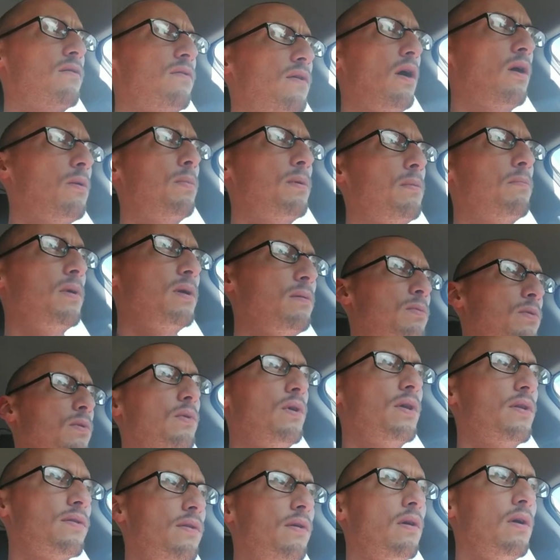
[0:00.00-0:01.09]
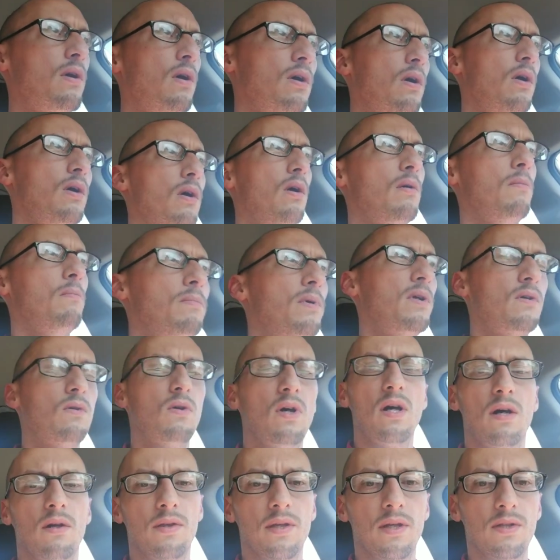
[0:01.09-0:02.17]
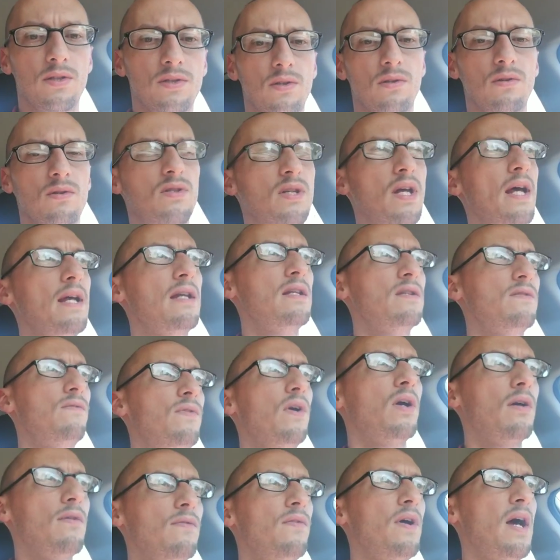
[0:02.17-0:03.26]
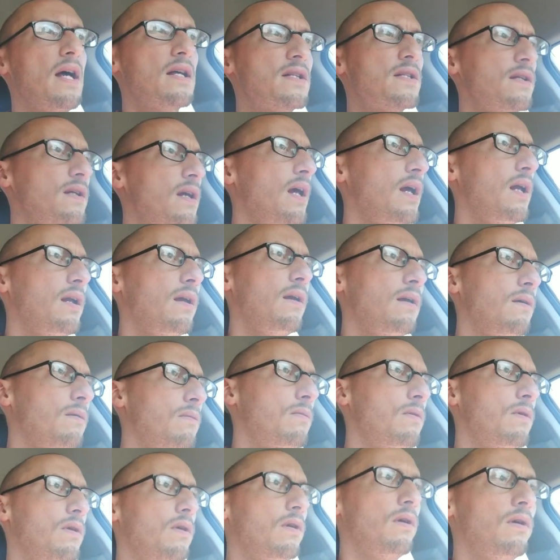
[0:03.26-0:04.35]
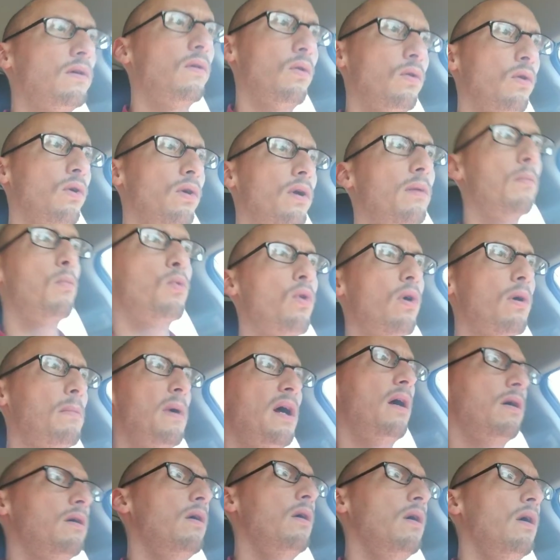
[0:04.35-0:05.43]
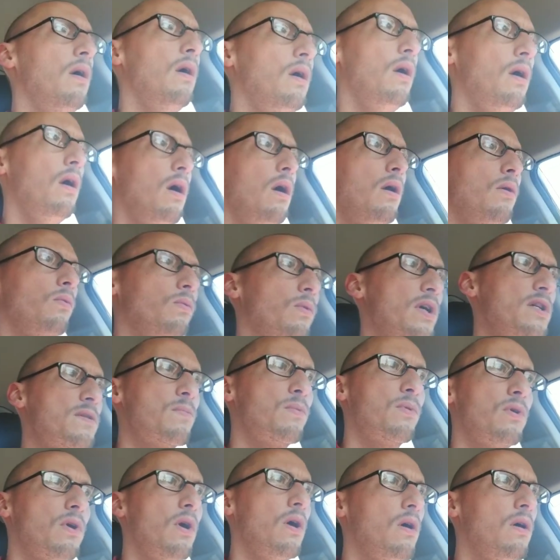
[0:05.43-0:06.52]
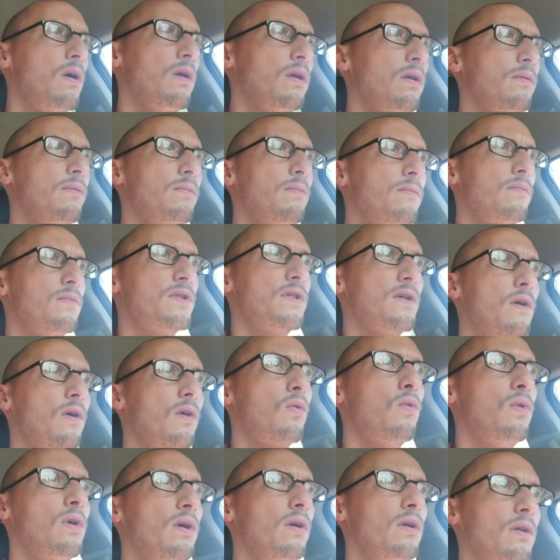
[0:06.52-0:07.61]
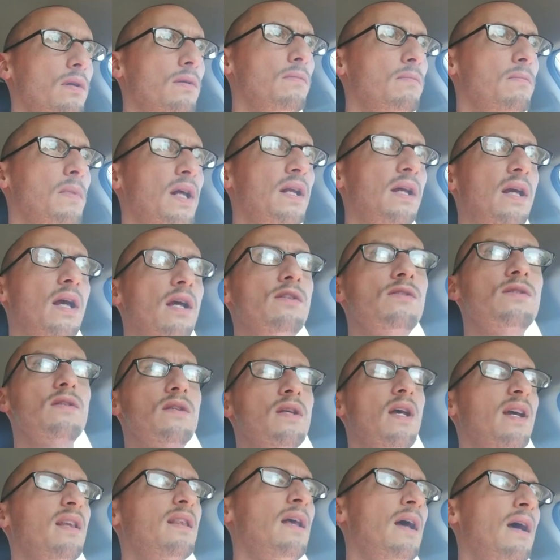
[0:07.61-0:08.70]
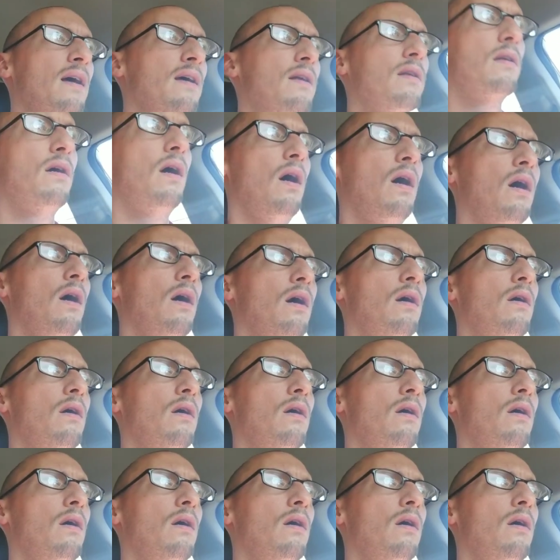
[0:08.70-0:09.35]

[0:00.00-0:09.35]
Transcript: helping people with mental health issues that is very fascinating you know learning more about Risperdal and Seroquel and medications like that, uh,